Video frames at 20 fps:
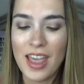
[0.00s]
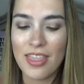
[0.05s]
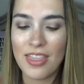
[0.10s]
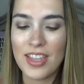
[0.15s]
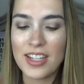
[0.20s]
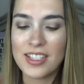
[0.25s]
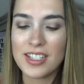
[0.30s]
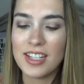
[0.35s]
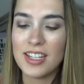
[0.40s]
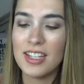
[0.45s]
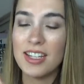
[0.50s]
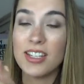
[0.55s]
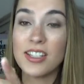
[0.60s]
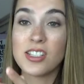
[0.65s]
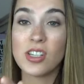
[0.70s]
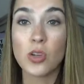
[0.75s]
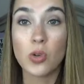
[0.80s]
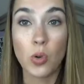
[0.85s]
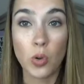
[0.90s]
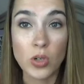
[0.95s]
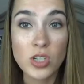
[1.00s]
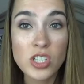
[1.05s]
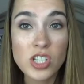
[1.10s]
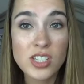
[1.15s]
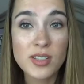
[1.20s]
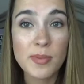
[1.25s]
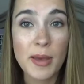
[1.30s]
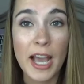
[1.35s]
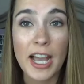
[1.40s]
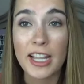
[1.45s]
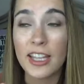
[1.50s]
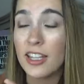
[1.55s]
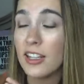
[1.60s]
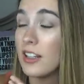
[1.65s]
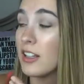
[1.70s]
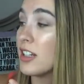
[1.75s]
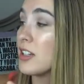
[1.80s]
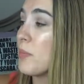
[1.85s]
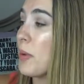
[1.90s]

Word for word: This is gorgeous packing